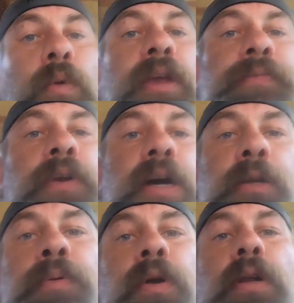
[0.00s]
to wait for Honda
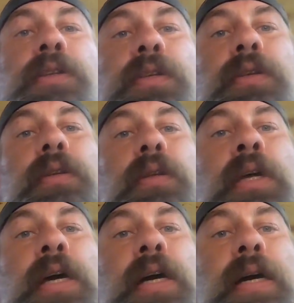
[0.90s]
parts
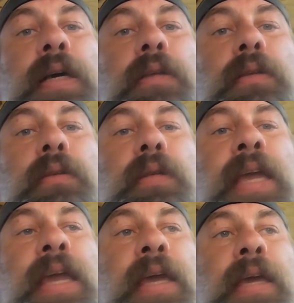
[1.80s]

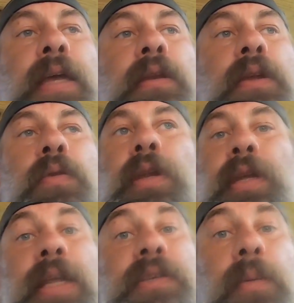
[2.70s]
and you need to
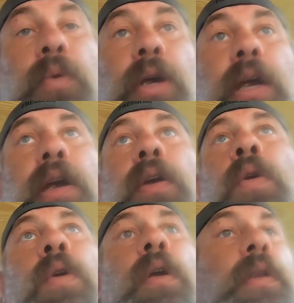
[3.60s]
get somewhere,
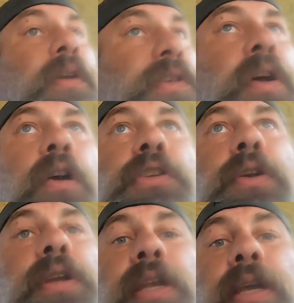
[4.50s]
or there's a car show
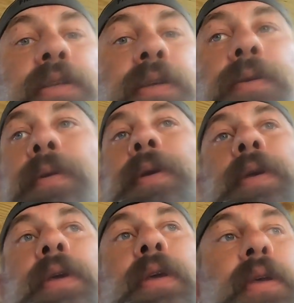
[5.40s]
you need to get to,
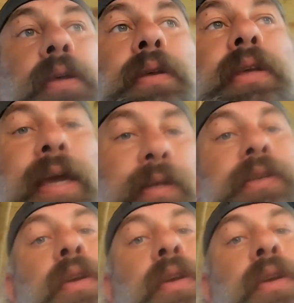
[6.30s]
yes,